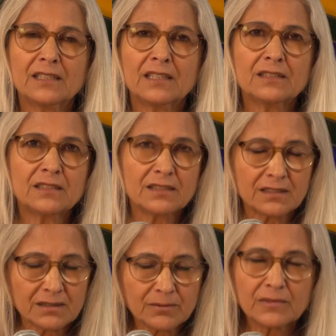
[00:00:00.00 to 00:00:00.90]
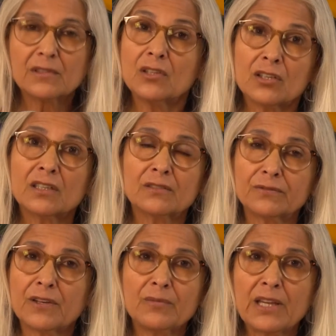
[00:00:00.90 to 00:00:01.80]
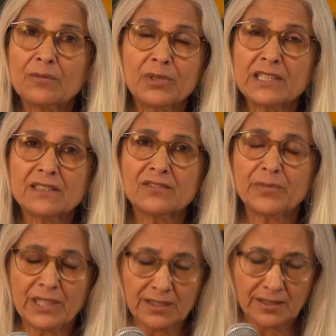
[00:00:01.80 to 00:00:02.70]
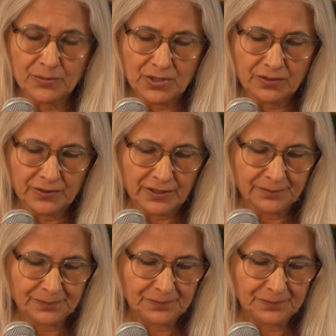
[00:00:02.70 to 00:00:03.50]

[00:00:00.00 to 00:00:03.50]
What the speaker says: and just look from that place of being the observer.